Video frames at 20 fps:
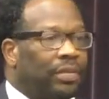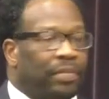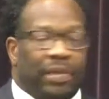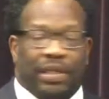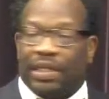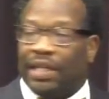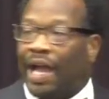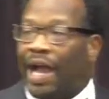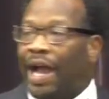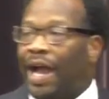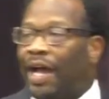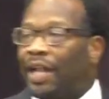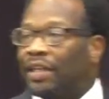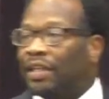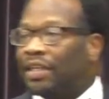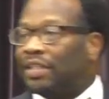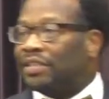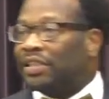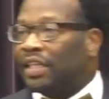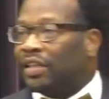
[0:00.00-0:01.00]
but God
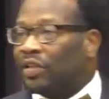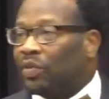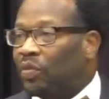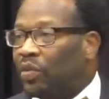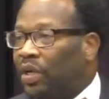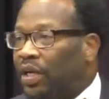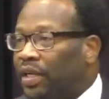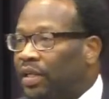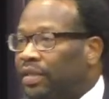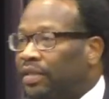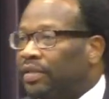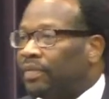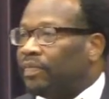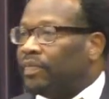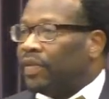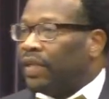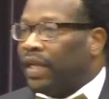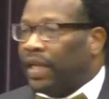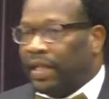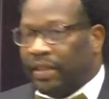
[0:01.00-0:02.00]
looks at the
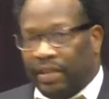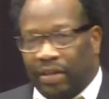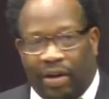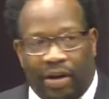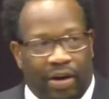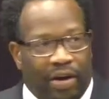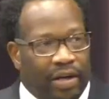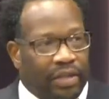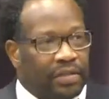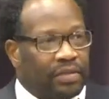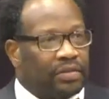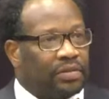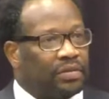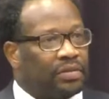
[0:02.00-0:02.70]
what? At the heart.